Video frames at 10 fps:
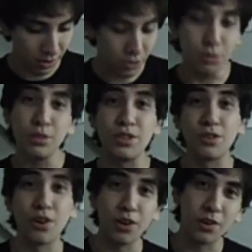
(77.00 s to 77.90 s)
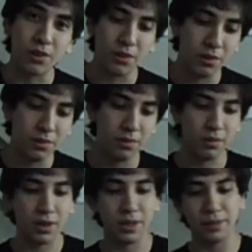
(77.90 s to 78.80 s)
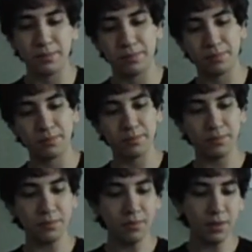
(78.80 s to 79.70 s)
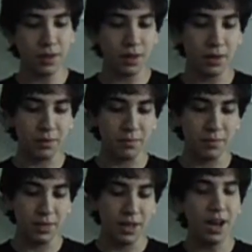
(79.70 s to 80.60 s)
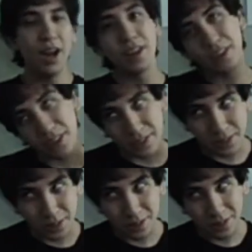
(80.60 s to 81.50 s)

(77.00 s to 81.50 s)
drew this girl, right? Um, I liked her,